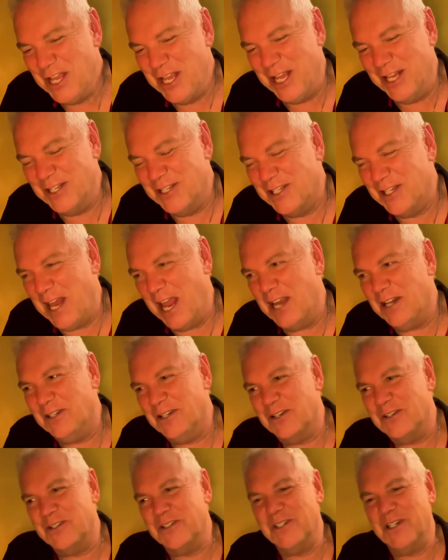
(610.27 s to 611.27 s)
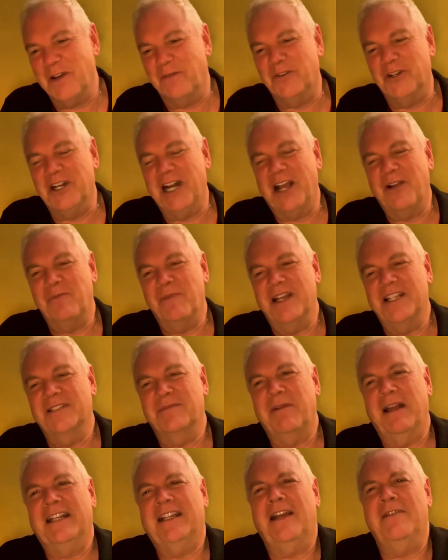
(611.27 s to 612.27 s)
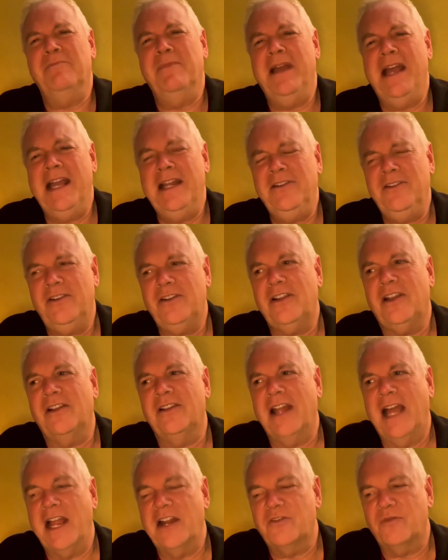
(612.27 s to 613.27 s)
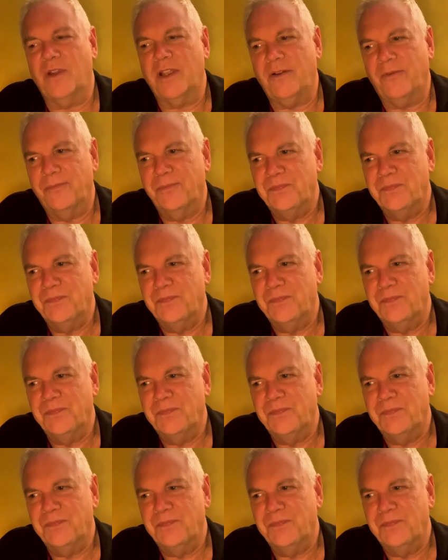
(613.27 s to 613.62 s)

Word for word: sent a shiver down my spine. Commander Galadriel.